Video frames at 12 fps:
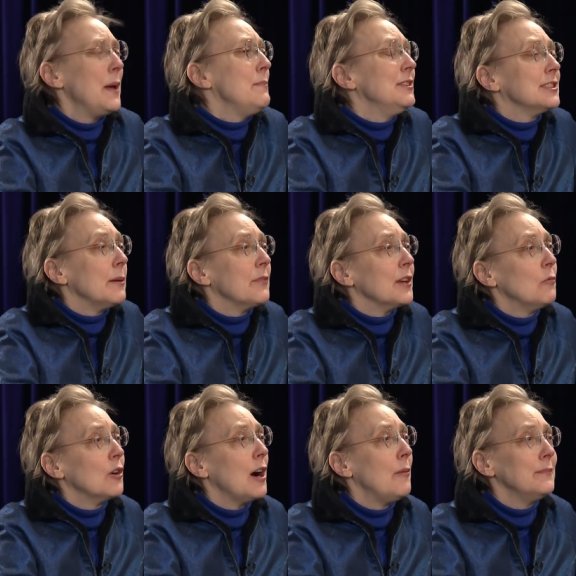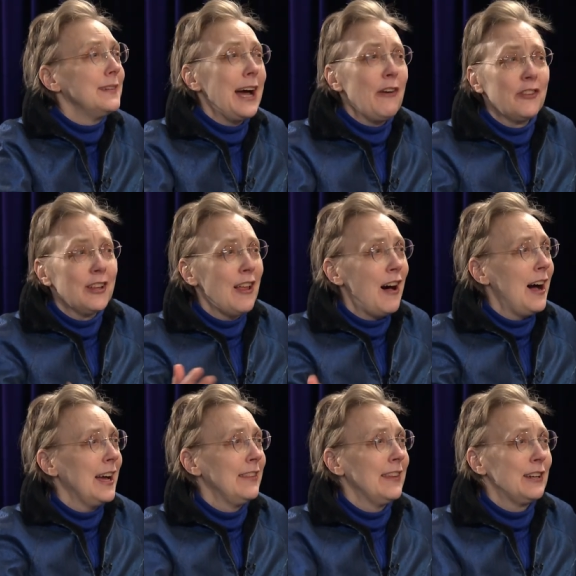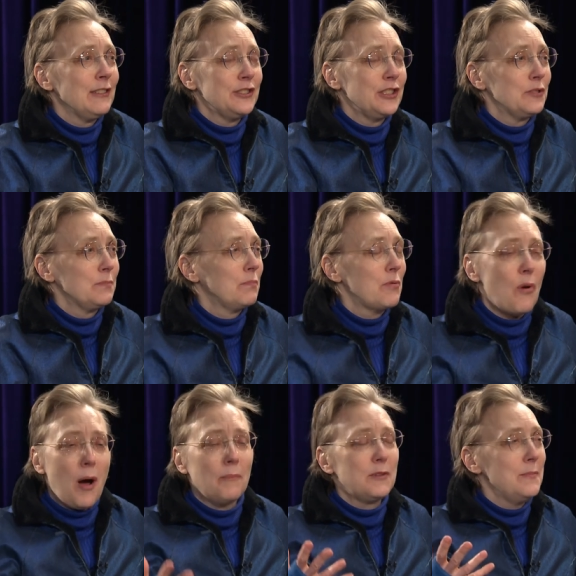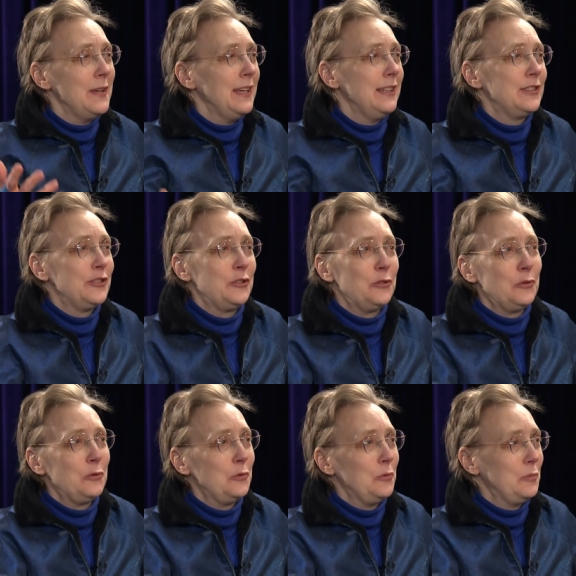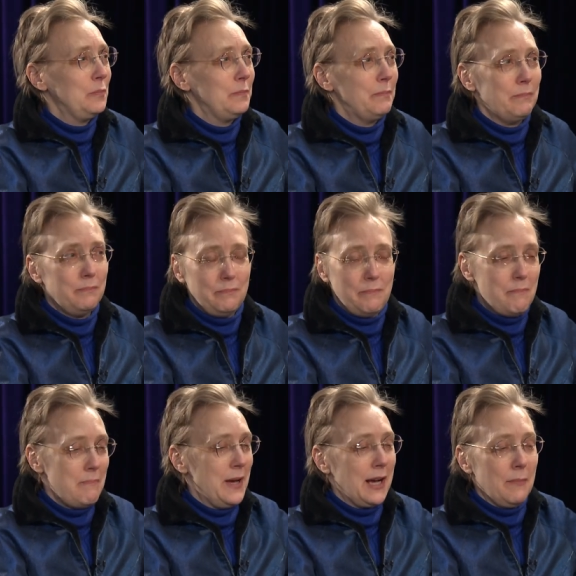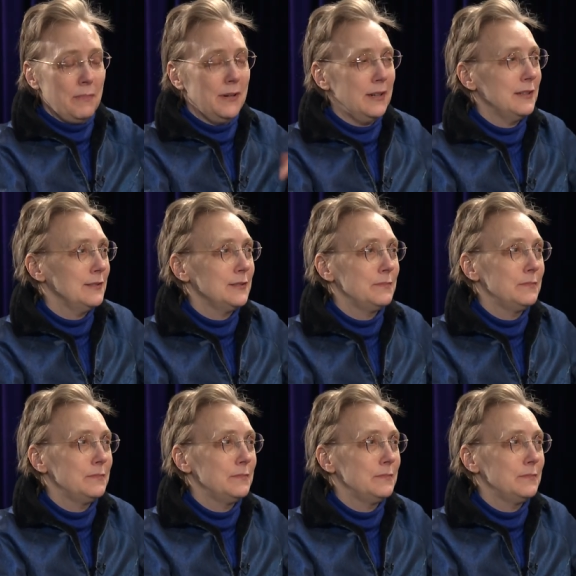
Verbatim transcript: maybe something will come down the line that'll just prompt me to pick up a